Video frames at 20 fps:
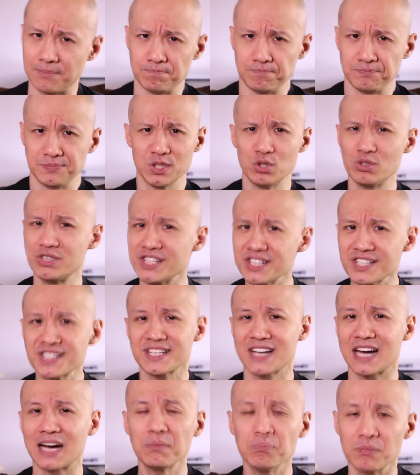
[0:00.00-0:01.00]
You just
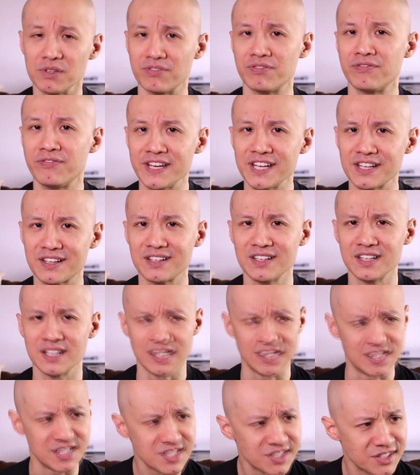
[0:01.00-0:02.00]
can't be fake
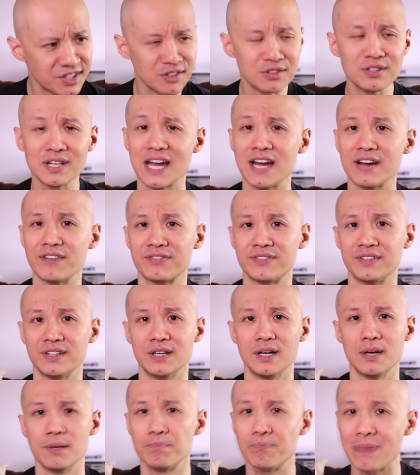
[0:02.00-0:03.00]
and still have the
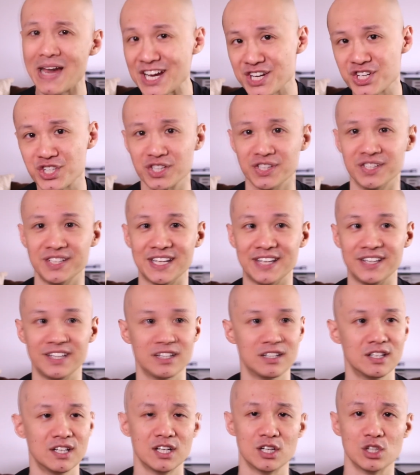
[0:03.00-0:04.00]
passion and the
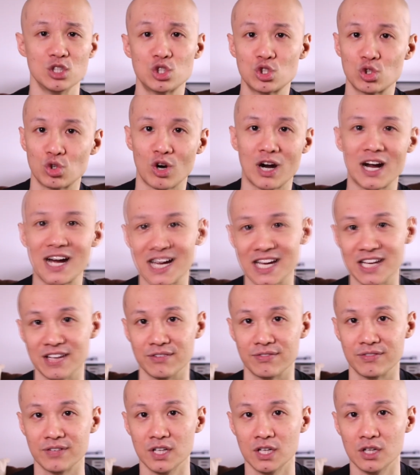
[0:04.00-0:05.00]
drive
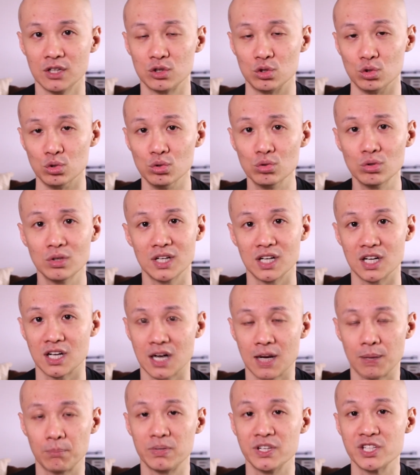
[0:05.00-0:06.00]
to
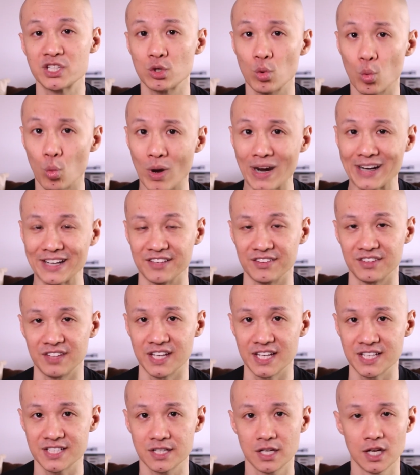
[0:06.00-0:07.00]
accomplish what it
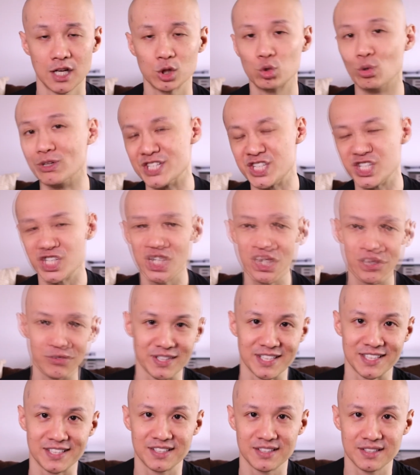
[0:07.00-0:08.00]
takes to achieve it.
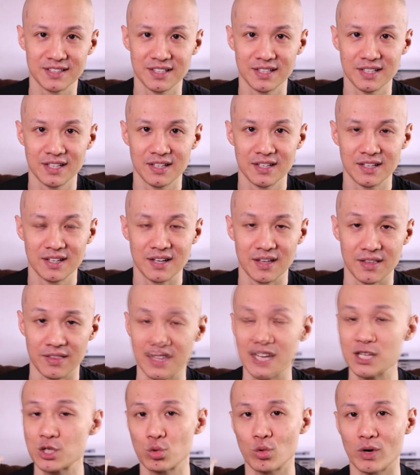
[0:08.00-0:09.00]

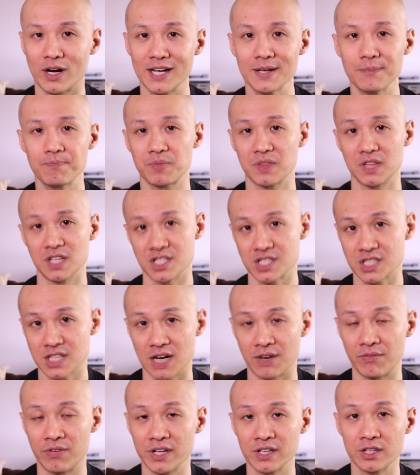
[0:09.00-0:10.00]
That's why
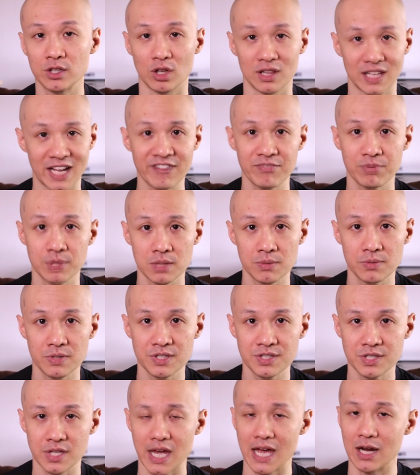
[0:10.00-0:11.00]
discovering your life
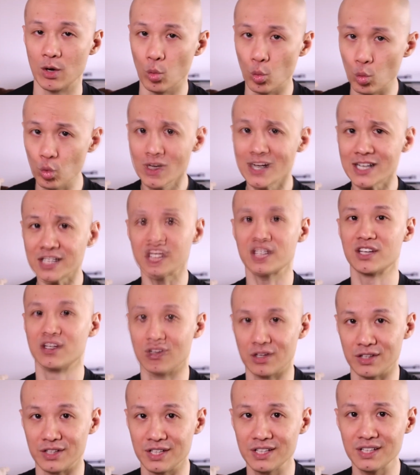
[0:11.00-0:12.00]
purpose and working
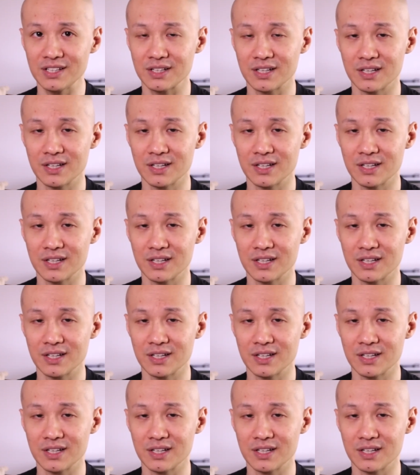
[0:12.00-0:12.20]
on it,